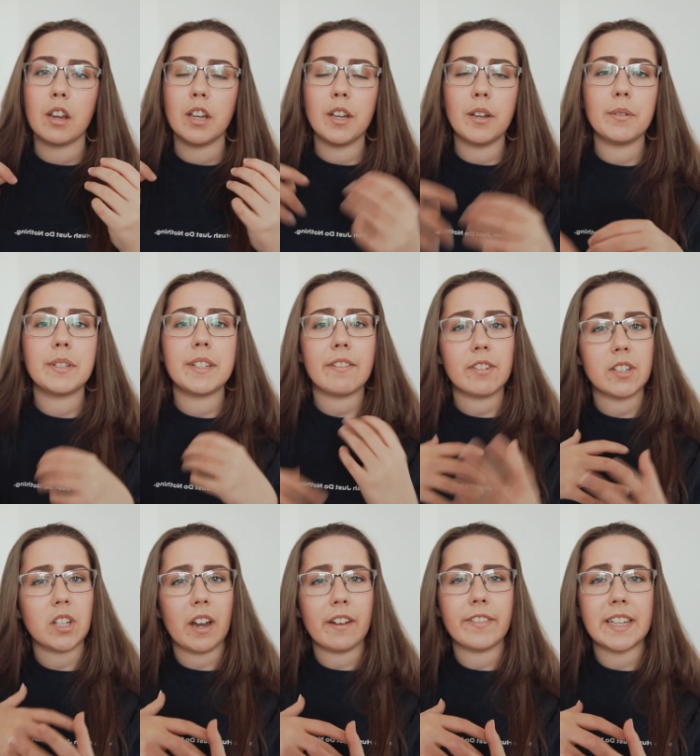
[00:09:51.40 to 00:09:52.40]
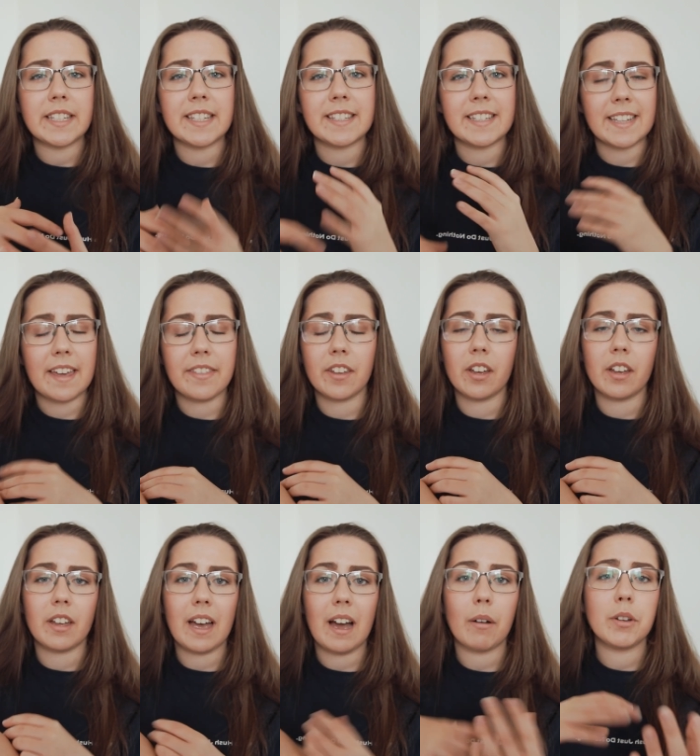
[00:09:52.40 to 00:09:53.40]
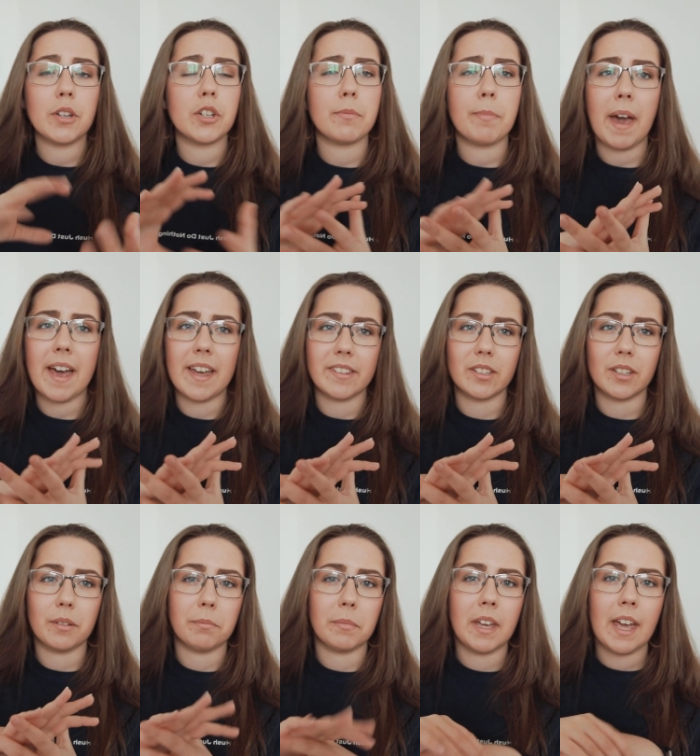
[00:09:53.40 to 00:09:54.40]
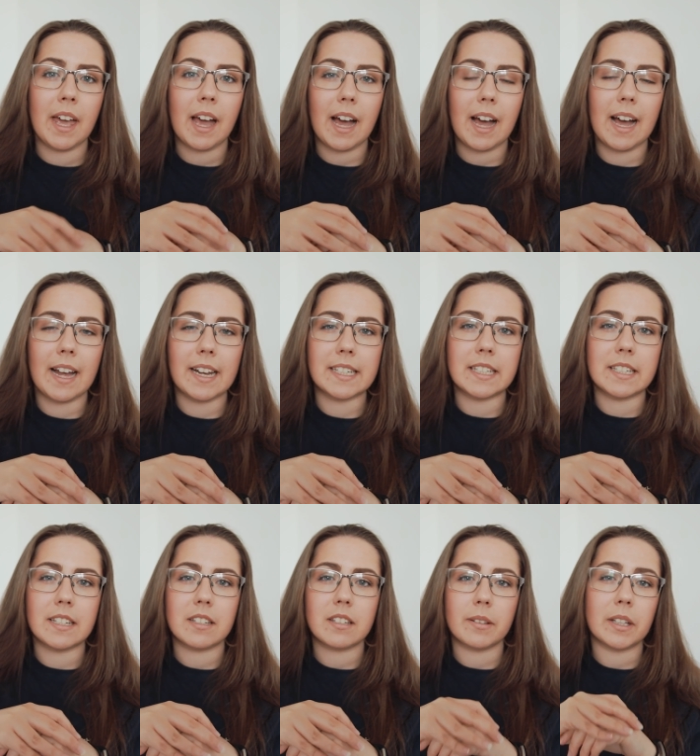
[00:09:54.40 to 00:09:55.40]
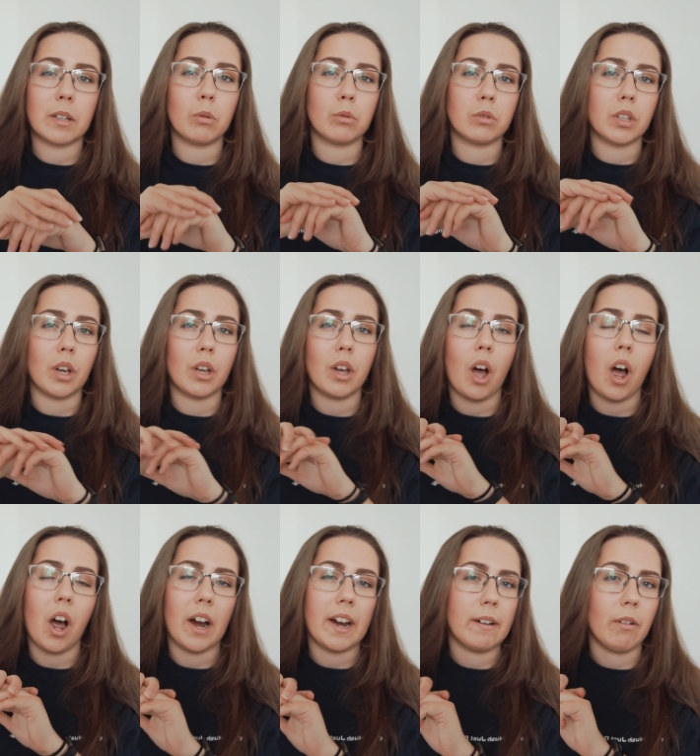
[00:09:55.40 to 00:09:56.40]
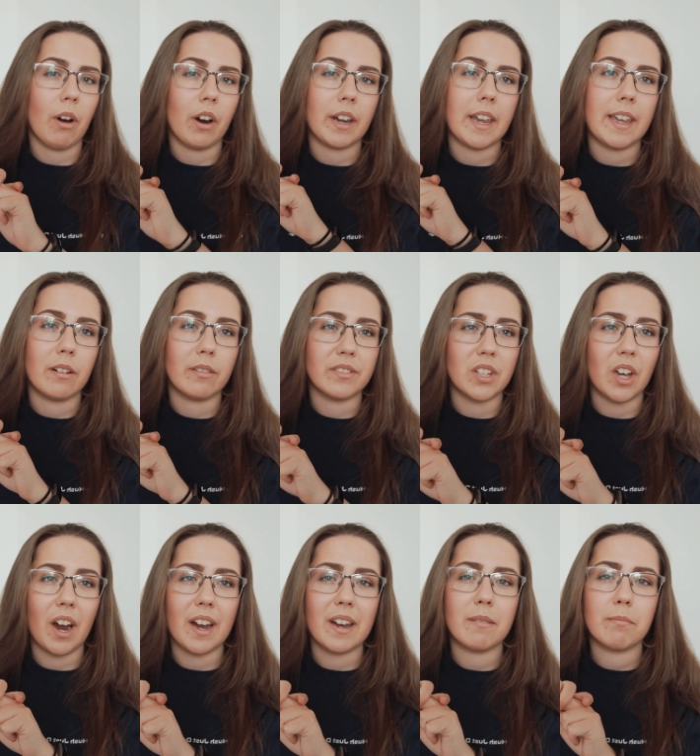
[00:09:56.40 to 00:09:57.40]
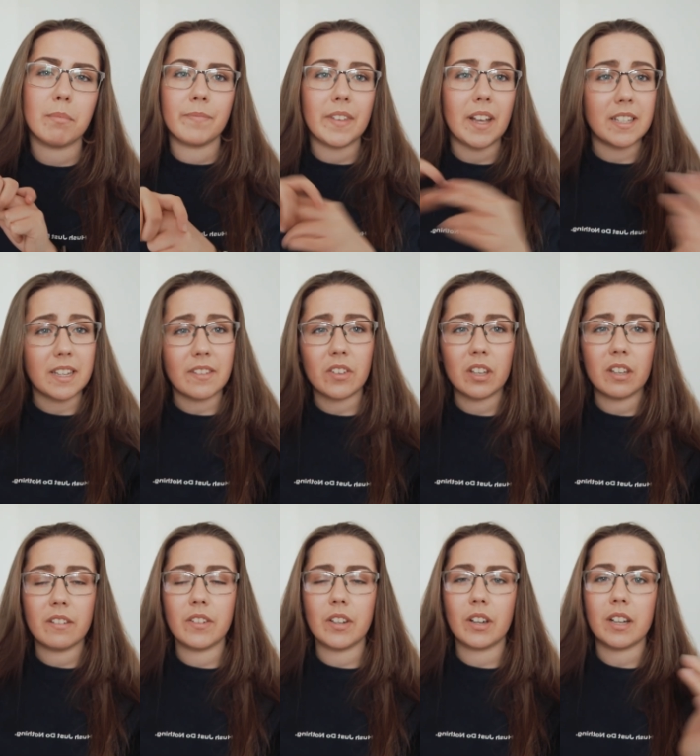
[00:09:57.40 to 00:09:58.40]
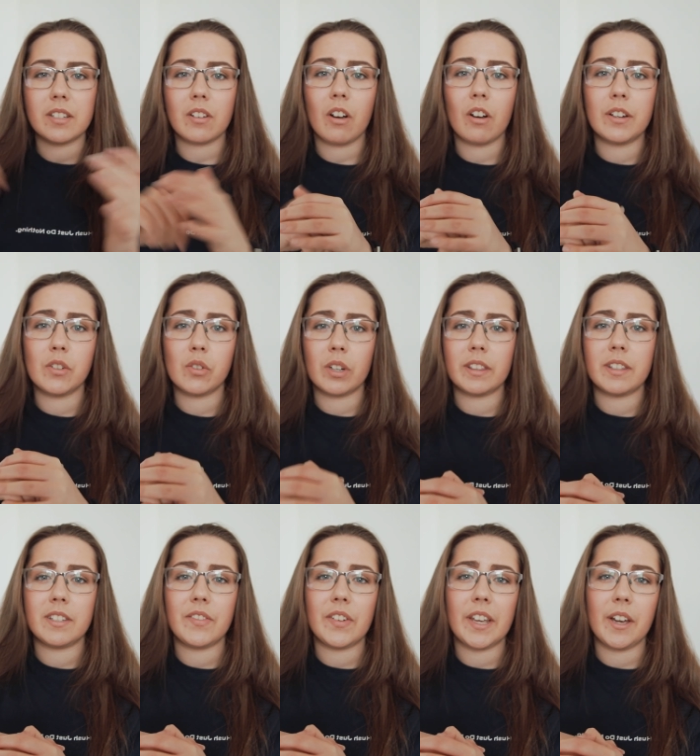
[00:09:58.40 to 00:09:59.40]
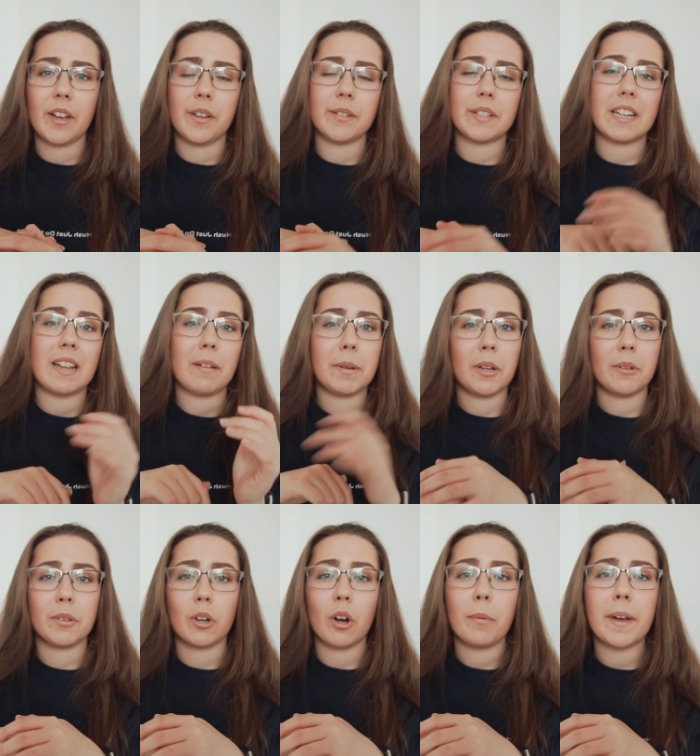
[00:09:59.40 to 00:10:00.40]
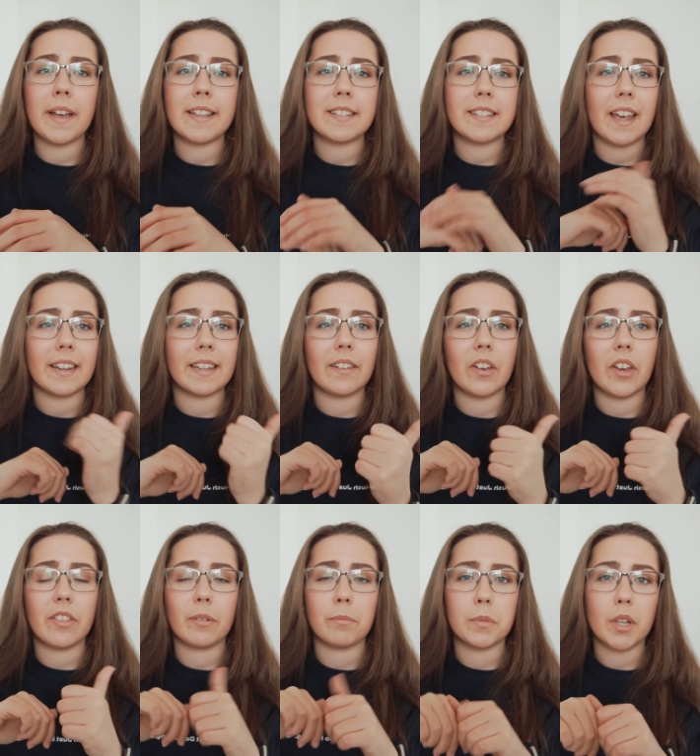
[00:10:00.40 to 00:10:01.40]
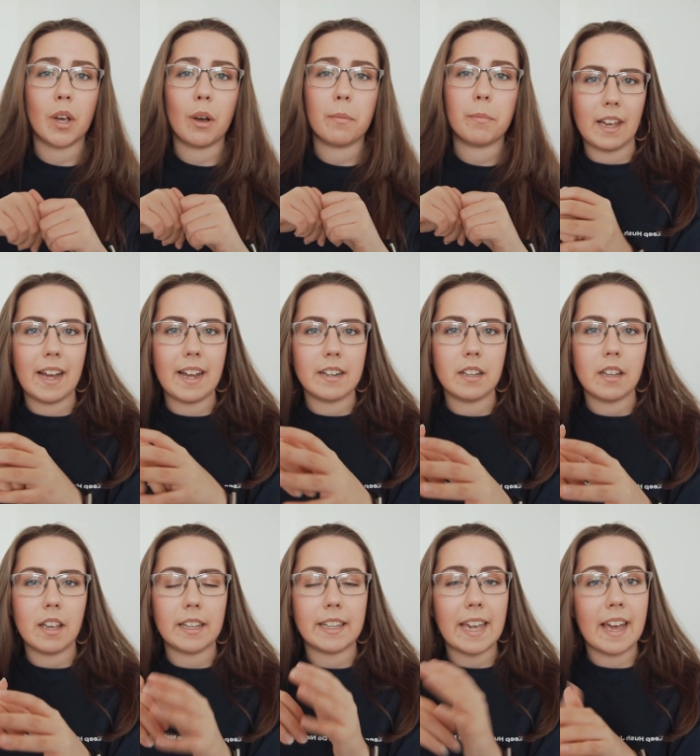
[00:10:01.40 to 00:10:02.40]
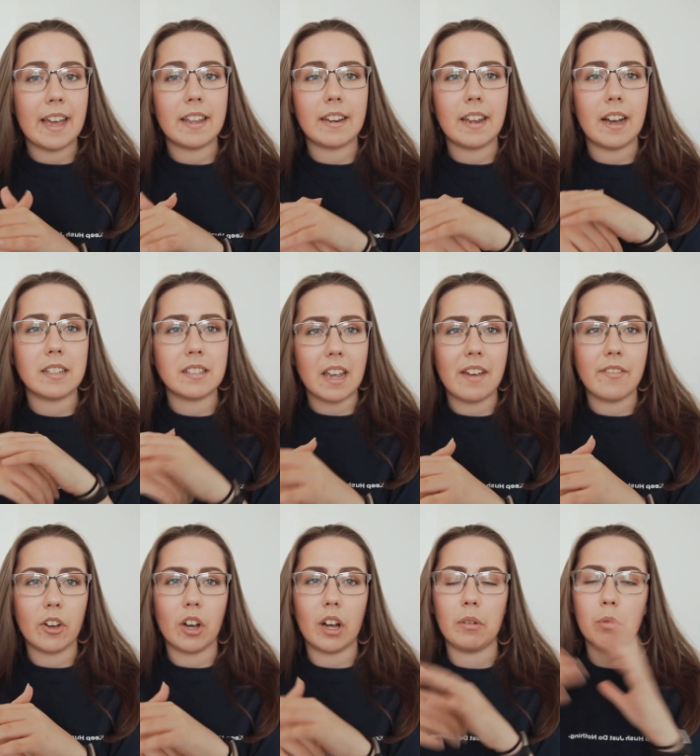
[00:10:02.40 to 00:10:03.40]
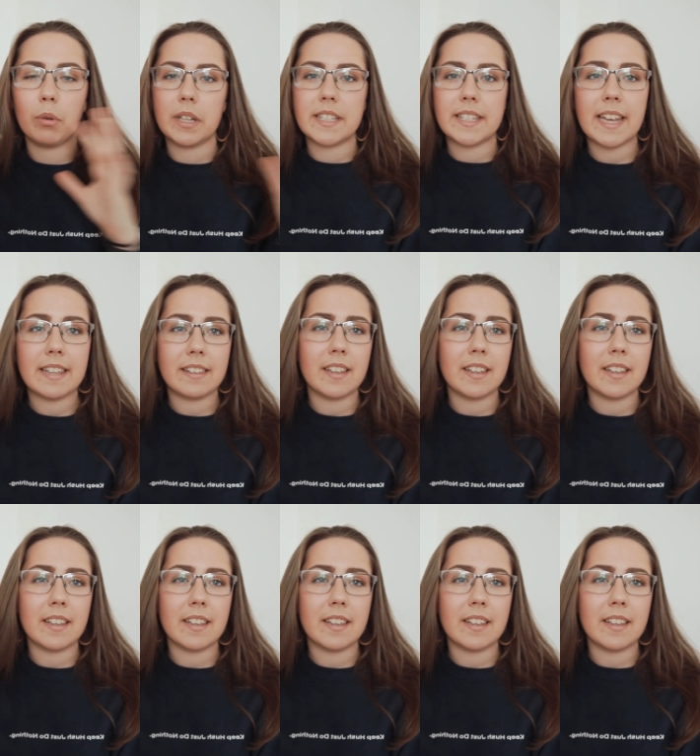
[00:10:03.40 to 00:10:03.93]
use different typefaces together, how you should pair them, and something called the hierarchy of type. As ever, if you guys are enjoying these videos, let me know in the comments and give it a thumbs up. And again, as ever, I always say